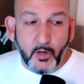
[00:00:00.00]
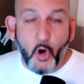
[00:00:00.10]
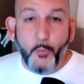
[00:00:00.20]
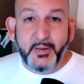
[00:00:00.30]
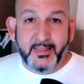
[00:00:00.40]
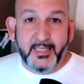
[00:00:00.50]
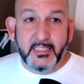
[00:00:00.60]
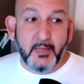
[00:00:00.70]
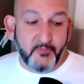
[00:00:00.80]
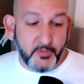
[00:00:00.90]
opening
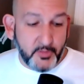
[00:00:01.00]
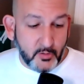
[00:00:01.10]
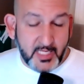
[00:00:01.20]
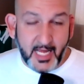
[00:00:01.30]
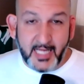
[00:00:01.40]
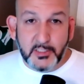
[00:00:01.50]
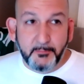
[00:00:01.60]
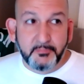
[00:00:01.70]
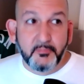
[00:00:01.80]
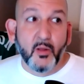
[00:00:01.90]
things up for those guys.
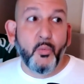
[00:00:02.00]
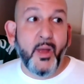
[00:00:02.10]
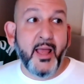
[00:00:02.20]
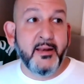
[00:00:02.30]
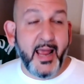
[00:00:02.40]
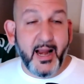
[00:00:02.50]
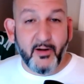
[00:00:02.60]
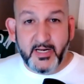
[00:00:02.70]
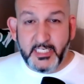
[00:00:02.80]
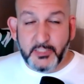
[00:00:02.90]
When
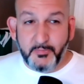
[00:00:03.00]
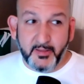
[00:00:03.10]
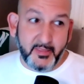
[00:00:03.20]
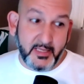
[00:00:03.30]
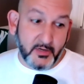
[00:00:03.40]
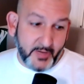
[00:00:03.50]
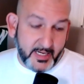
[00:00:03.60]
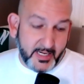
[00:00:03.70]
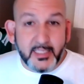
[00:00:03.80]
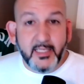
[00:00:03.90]
Aaron Nesmith
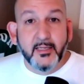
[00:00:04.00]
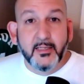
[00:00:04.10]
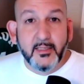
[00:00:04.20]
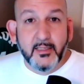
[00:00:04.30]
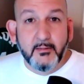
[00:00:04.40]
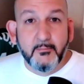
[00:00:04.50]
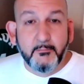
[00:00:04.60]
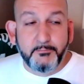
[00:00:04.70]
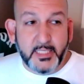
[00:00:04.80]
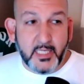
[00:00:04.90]
theoretically
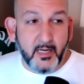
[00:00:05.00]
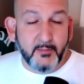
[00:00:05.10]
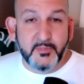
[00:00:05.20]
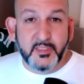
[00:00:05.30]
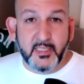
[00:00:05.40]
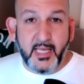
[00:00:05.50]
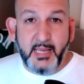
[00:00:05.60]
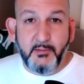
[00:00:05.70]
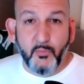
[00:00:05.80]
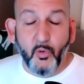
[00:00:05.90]
becomes
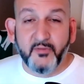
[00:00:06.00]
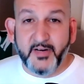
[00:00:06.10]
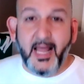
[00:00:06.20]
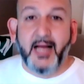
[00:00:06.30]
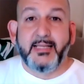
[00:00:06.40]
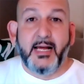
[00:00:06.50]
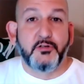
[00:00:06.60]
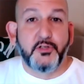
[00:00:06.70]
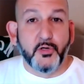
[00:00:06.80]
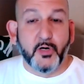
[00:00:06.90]
a more of a
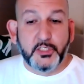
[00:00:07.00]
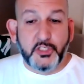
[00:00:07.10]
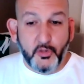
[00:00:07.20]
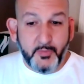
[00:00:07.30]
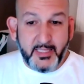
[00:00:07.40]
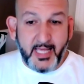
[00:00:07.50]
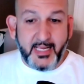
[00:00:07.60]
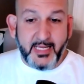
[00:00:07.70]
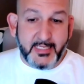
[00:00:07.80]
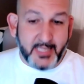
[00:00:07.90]
knockdown shooter, assuming
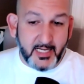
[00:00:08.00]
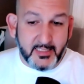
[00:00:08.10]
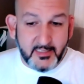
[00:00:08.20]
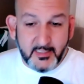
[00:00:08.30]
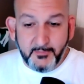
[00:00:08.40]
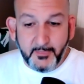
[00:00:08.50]
that he does,